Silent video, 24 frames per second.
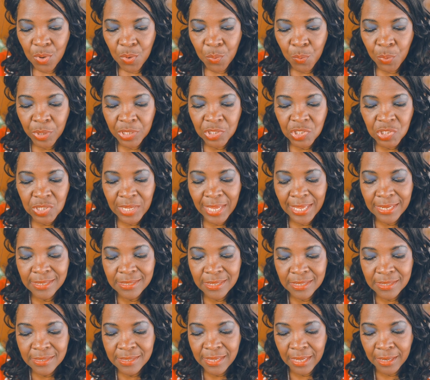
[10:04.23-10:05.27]
where she
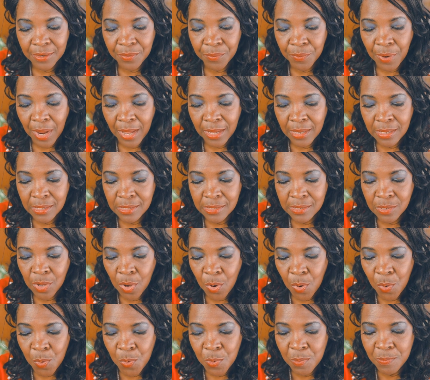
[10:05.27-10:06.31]
entered Zechariah's
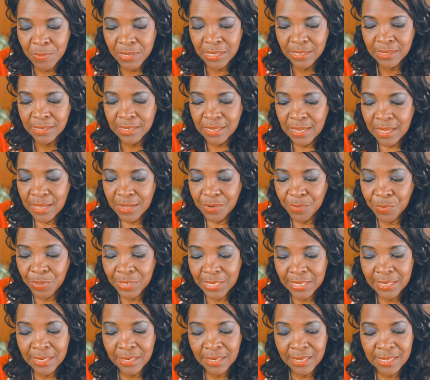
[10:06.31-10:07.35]
home and
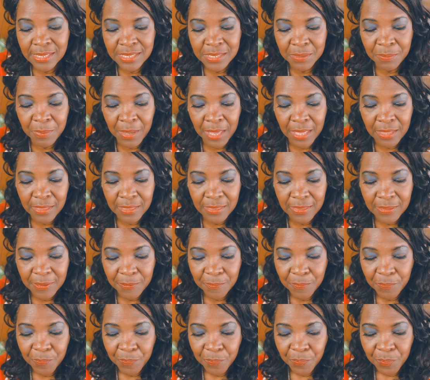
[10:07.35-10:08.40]
greeted Elizabeth.
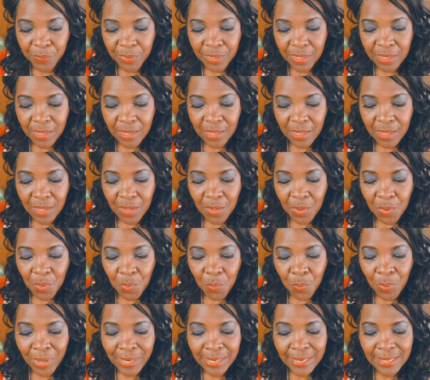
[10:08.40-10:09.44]

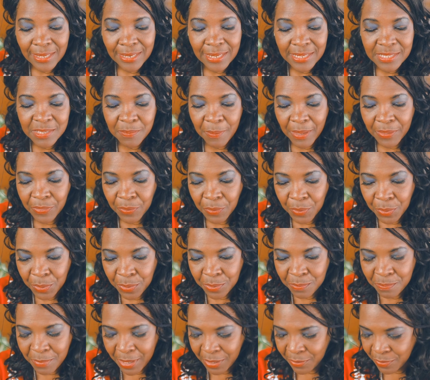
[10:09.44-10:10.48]
When Elizabeth
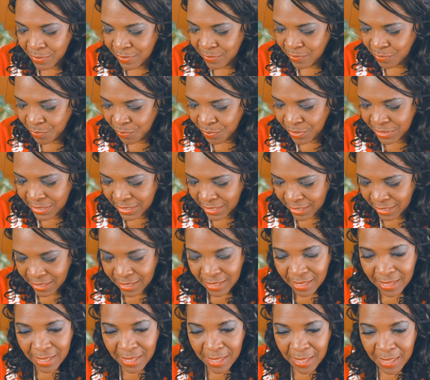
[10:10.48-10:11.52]
heard Mary's greeting,
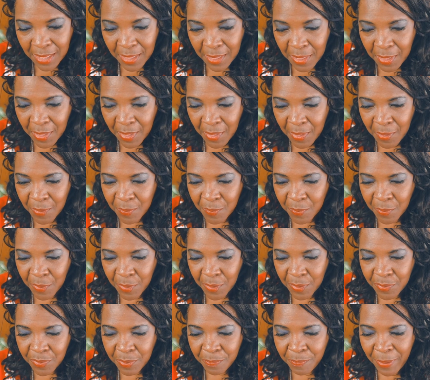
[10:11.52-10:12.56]

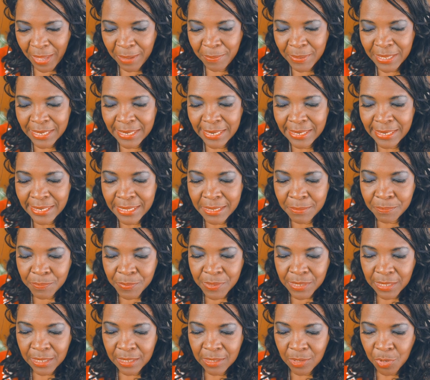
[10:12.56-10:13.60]
the baby
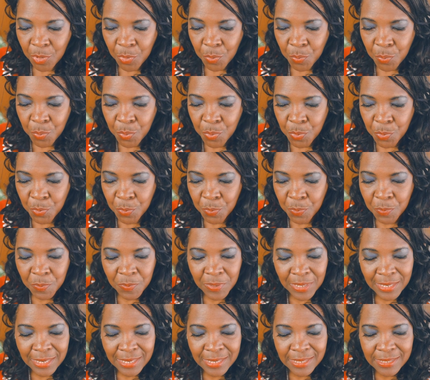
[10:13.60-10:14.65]
leaped in her womb,
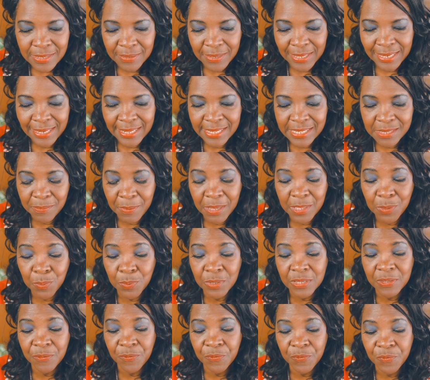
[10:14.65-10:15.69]
and Elizabeth
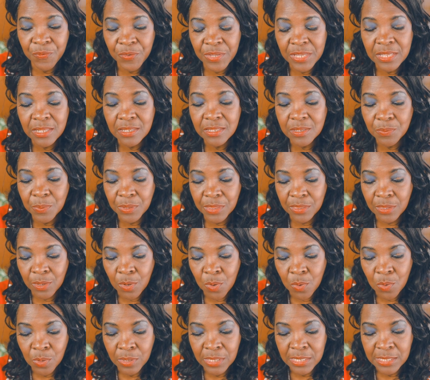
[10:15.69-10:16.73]
was filled with the
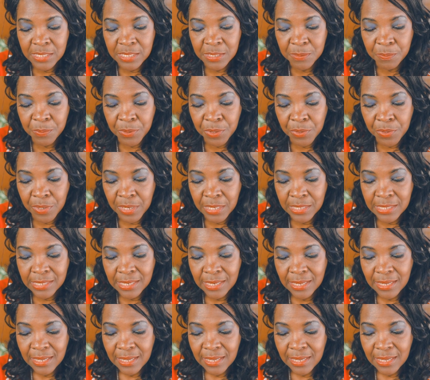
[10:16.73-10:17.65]
Holy Spirit.